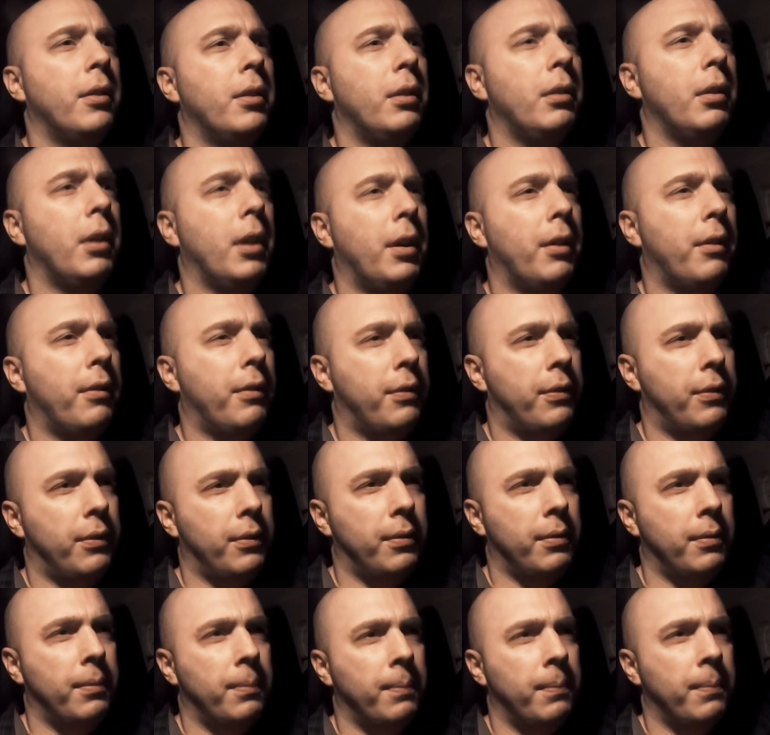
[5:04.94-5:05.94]
you have
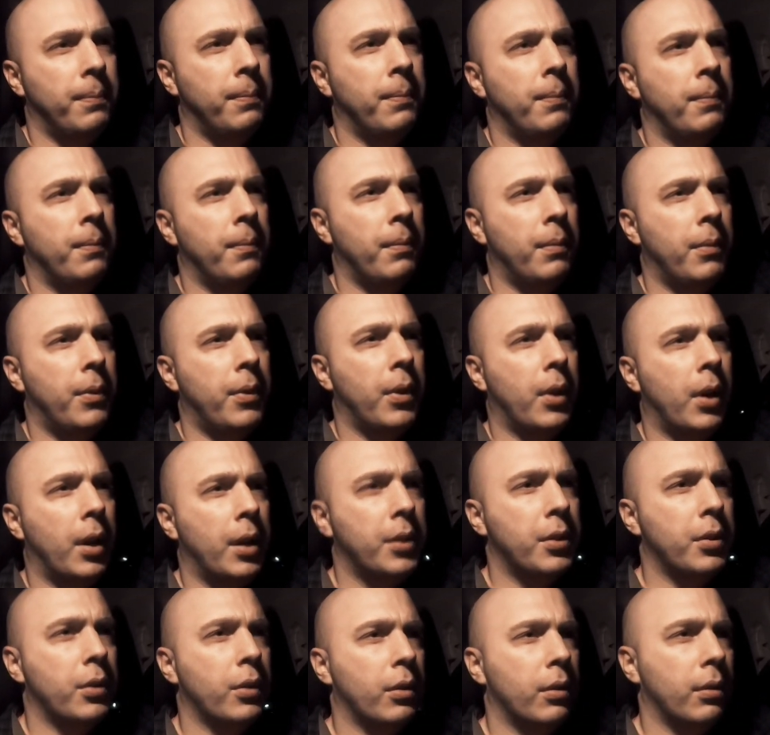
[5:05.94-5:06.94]

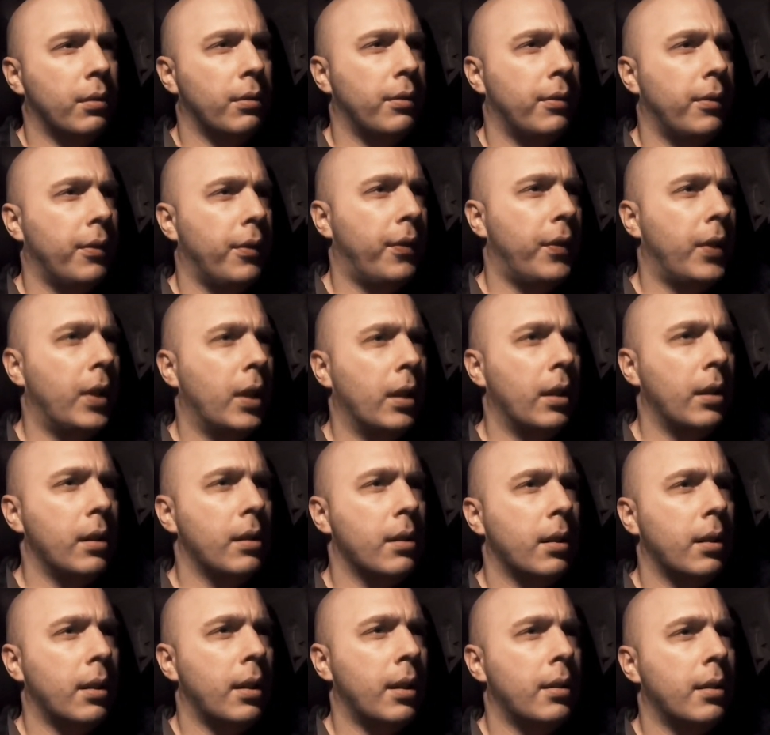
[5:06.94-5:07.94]
thoughts or
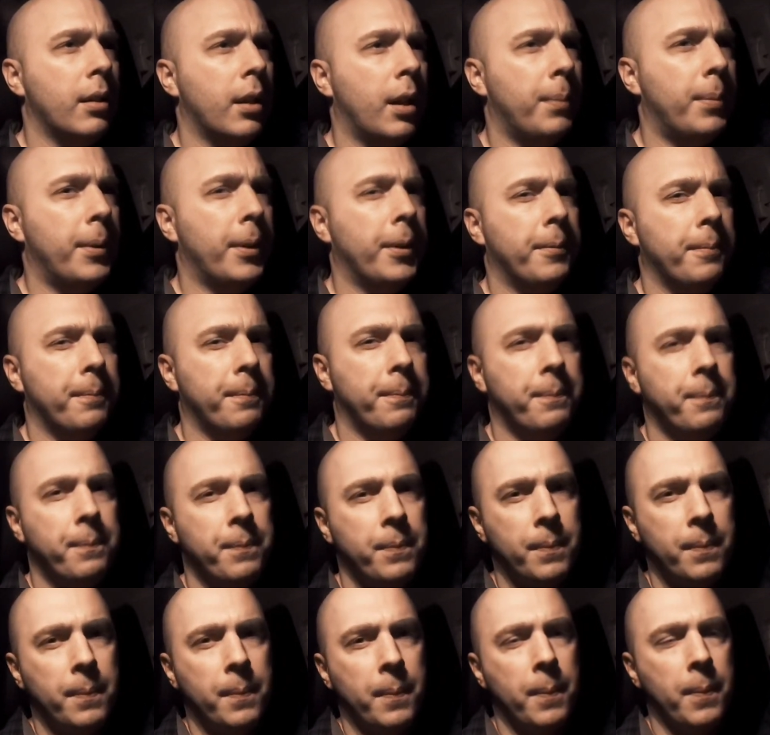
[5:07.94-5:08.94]
feelings on that topic.
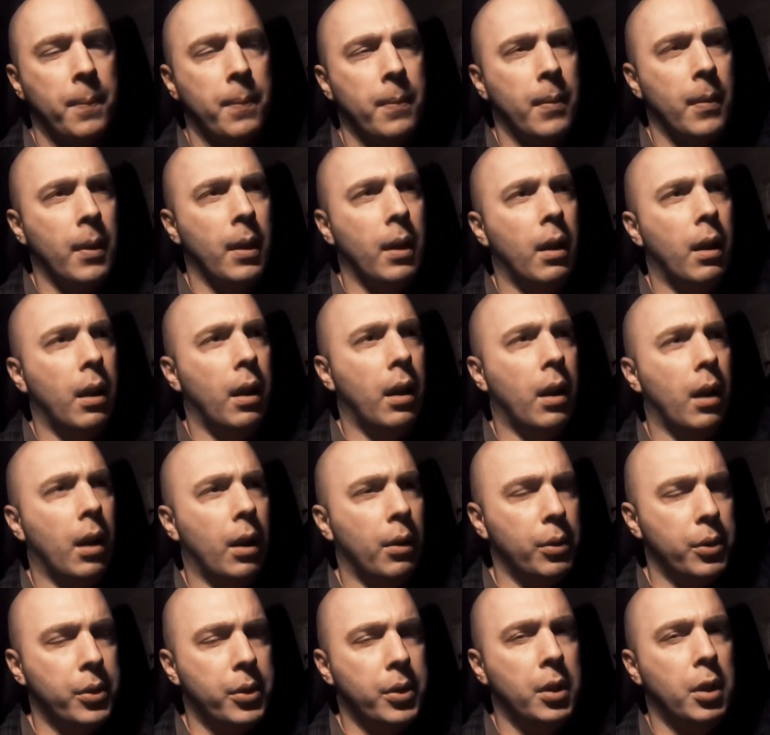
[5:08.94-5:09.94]
And
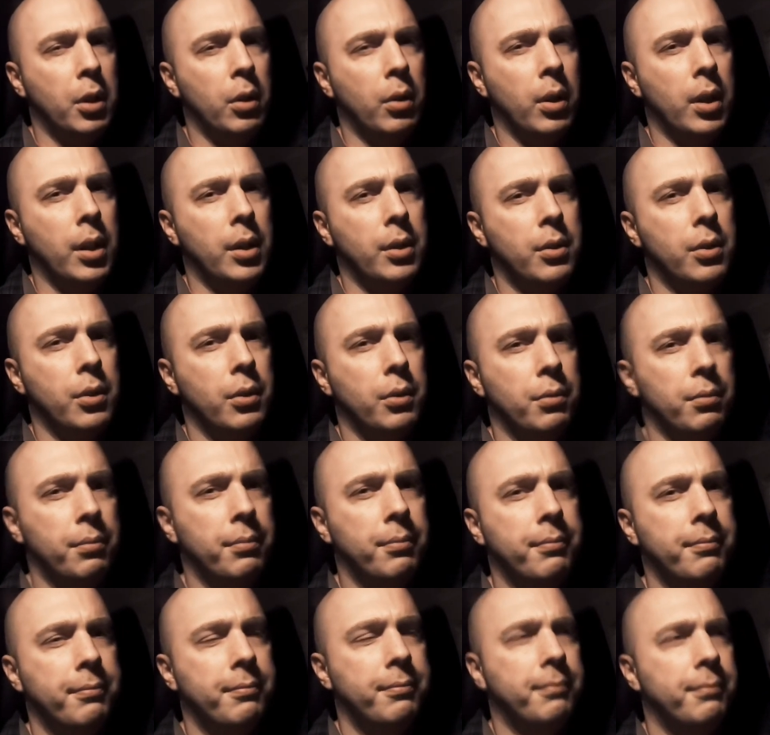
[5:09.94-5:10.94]
I will see you again
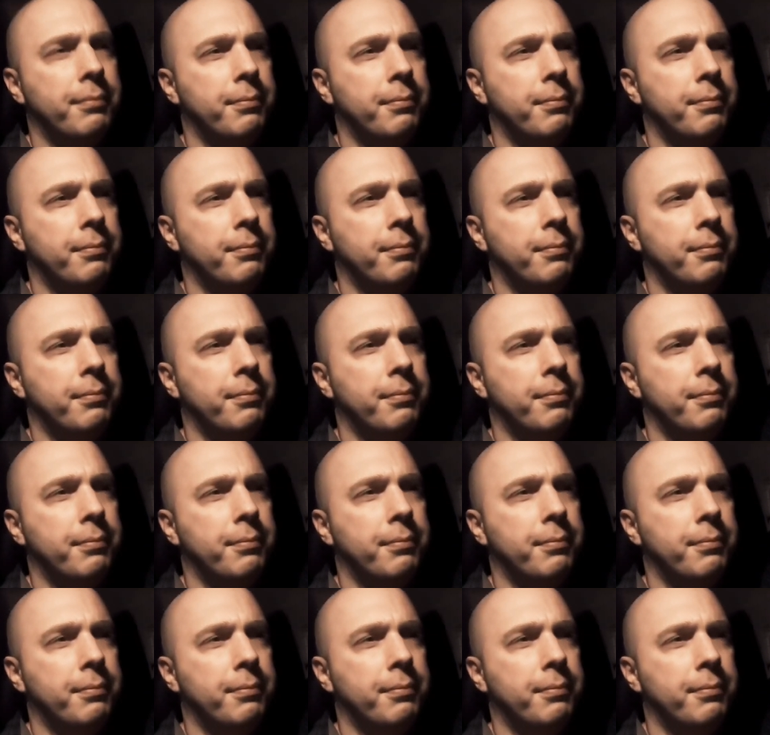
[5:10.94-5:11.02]
soon.